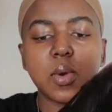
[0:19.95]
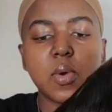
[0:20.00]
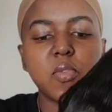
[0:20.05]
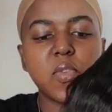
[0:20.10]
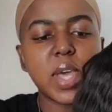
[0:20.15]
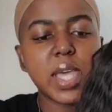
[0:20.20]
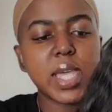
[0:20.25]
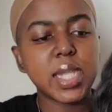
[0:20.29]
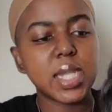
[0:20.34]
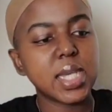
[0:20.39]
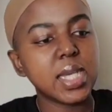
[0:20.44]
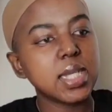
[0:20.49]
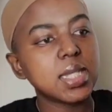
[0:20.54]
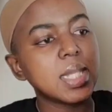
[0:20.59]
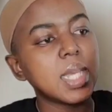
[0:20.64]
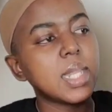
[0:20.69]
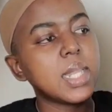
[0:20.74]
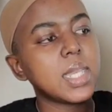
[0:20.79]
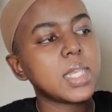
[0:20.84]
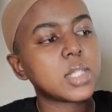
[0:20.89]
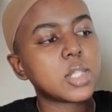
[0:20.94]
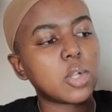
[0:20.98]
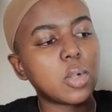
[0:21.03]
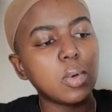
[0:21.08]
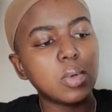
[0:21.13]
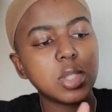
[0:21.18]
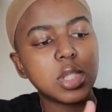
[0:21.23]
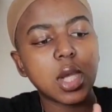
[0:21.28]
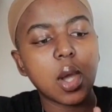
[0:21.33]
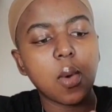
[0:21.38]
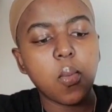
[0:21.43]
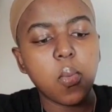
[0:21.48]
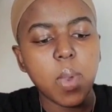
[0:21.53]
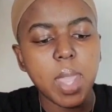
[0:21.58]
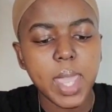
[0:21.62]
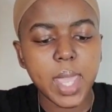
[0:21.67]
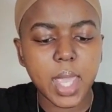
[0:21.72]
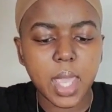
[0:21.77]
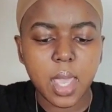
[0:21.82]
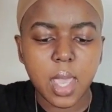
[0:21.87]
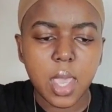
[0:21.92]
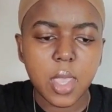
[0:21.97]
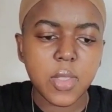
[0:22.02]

over. It is a lace closure wig.